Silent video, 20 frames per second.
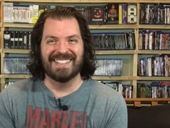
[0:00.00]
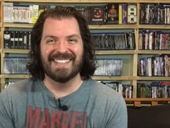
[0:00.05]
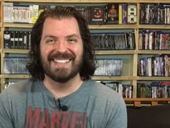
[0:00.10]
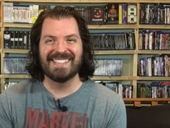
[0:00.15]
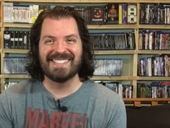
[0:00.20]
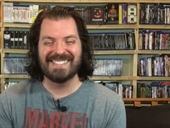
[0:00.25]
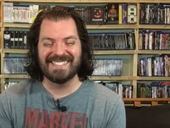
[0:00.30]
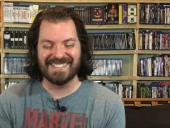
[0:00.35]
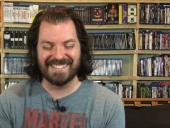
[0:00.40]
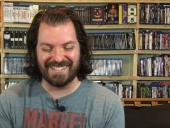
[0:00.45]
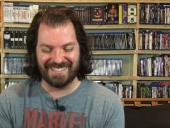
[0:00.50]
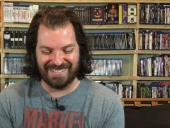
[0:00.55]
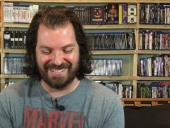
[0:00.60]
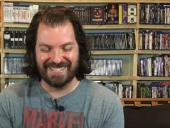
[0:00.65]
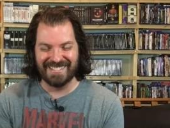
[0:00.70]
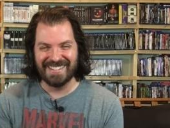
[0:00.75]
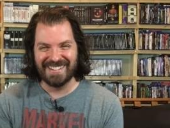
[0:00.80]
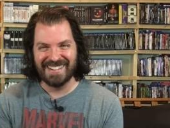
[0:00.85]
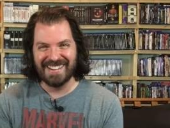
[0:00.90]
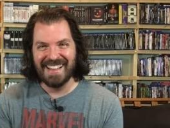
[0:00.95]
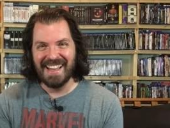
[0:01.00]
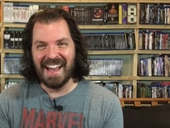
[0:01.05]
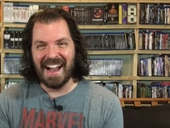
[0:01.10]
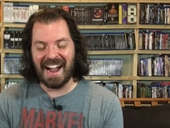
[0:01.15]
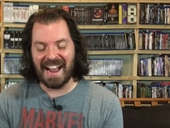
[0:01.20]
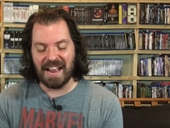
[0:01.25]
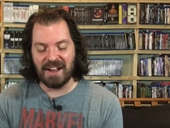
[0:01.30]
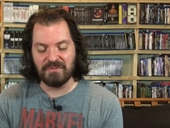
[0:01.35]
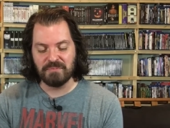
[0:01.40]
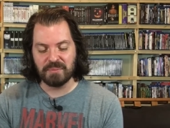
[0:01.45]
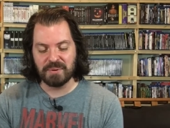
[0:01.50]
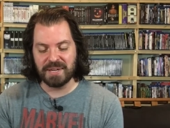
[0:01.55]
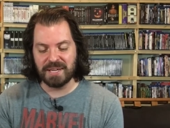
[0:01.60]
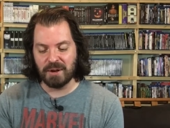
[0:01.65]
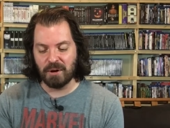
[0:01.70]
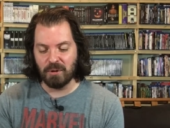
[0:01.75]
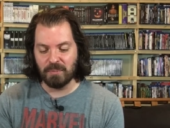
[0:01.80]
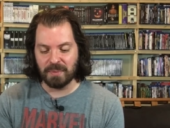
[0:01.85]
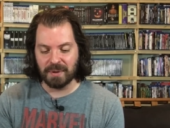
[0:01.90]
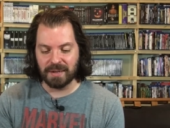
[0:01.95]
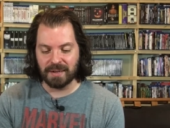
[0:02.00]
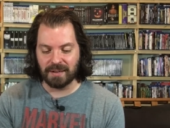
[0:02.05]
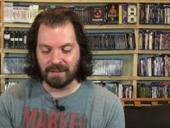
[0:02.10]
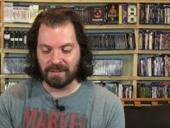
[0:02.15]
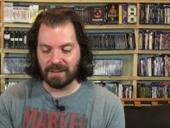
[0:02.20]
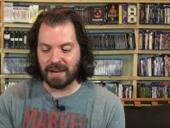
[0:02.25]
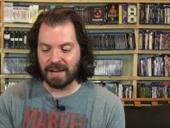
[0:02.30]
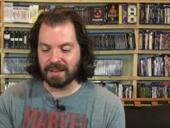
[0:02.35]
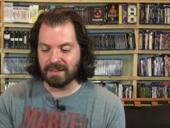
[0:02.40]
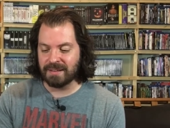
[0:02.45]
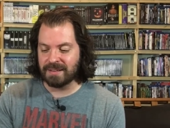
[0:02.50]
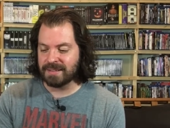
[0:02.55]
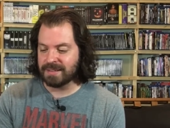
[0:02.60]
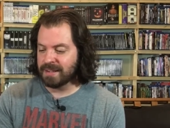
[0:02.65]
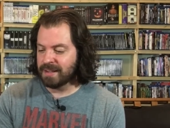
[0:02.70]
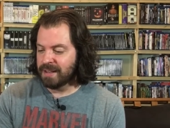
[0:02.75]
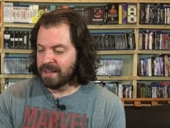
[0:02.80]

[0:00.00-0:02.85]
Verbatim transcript: So I have pre-opened a lot of these.